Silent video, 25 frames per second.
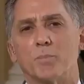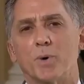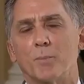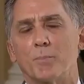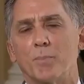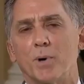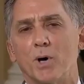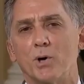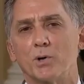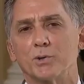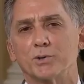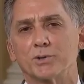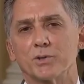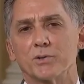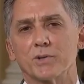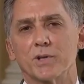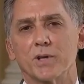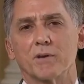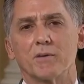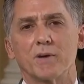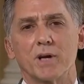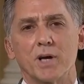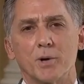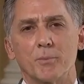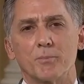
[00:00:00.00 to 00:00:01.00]
proposal that
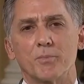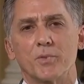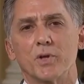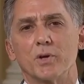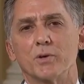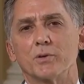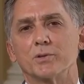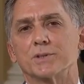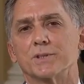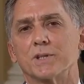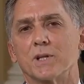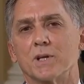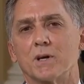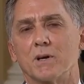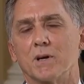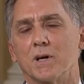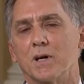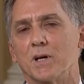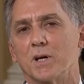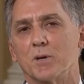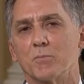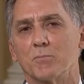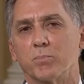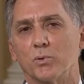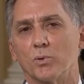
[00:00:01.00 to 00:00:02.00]
will help those that are
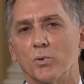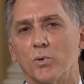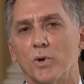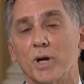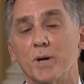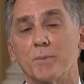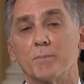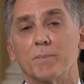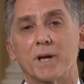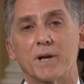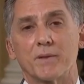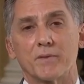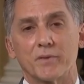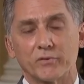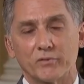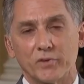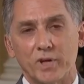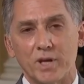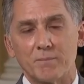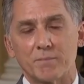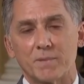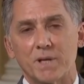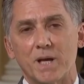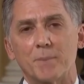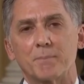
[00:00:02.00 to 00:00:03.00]
unemployed, but at the
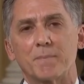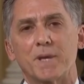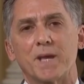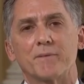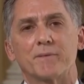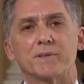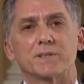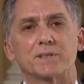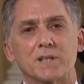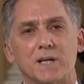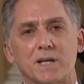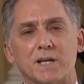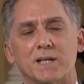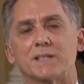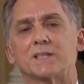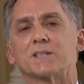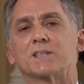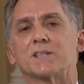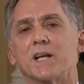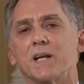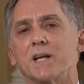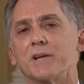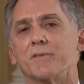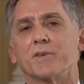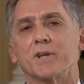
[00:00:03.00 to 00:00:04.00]
same time, give us an
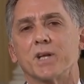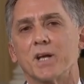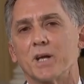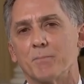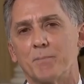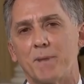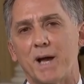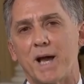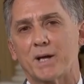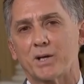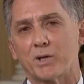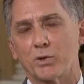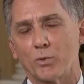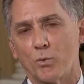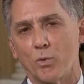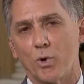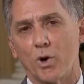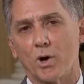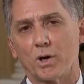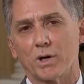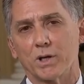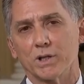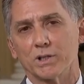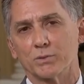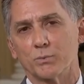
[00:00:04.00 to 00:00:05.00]
incentive to get back to
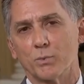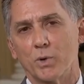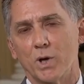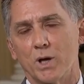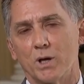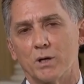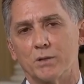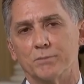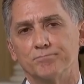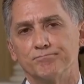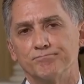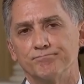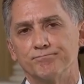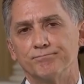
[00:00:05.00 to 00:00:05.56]
work as well.